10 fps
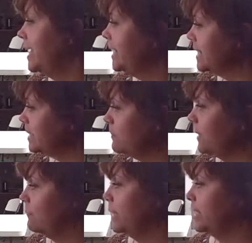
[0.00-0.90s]

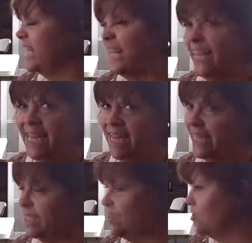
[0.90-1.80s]
Isabel met a
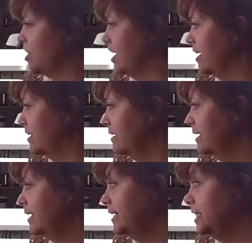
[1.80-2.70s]
hideous giant.
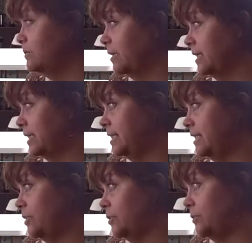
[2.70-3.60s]
Isabel
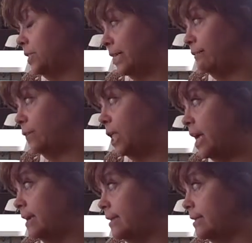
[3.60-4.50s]
continued
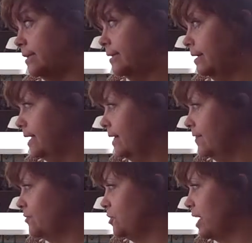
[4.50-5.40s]
self-reliant.
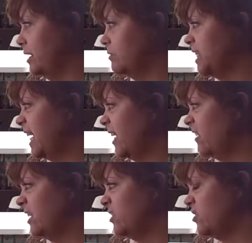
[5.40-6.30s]
The giant was
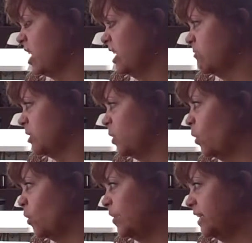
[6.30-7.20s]
hairy, the giant was
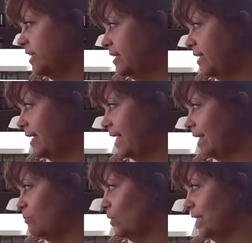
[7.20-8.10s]
horrid. He
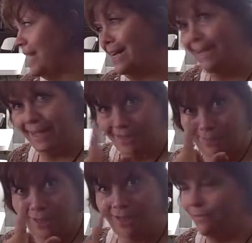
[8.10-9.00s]
had one eye in the
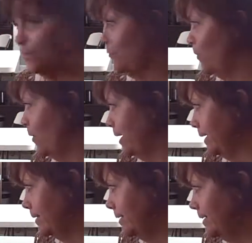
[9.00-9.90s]
middle of his
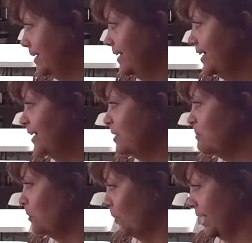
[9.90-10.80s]
forehead. Good
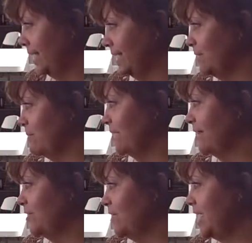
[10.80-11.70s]
morning, Isabel,
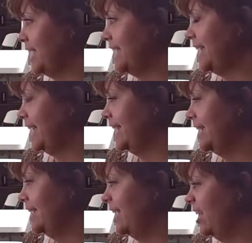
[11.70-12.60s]
the giant
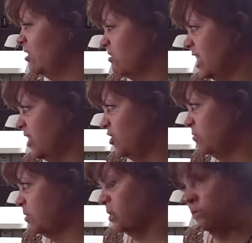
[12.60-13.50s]
said. I'll grind your
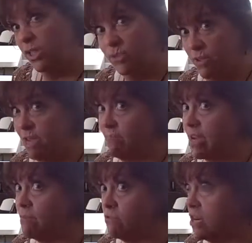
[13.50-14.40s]
bones to make
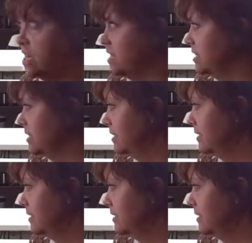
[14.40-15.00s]
my bread.